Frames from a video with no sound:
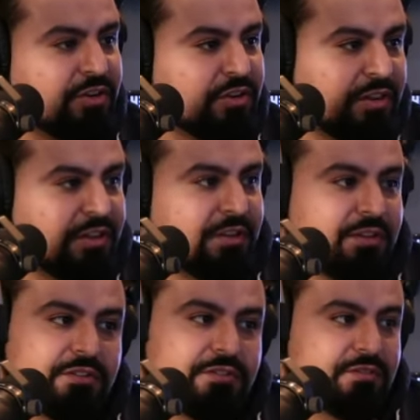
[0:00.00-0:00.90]
You're
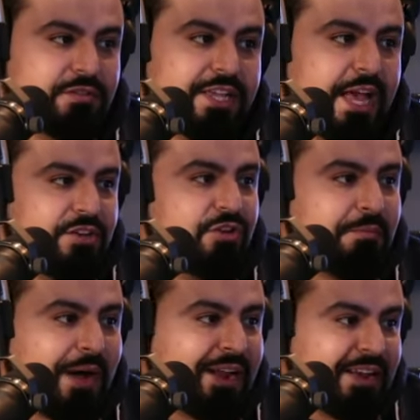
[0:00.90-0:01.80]
again, you're a
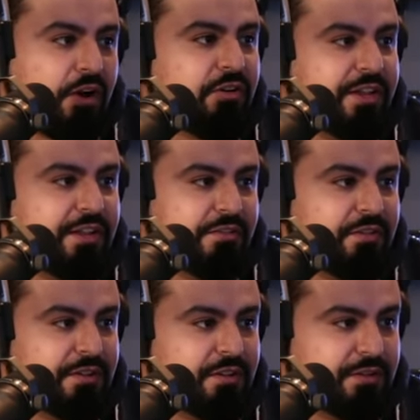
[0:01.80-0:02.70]
minority in the
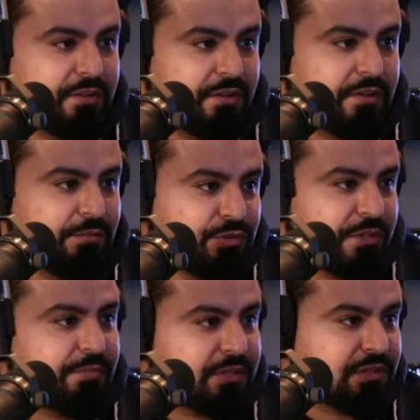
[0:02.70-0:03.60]
in the in the
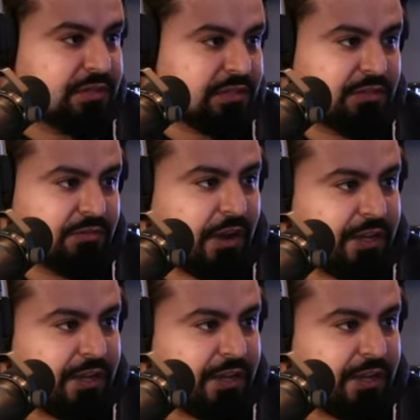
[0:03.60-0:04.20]
music business, right?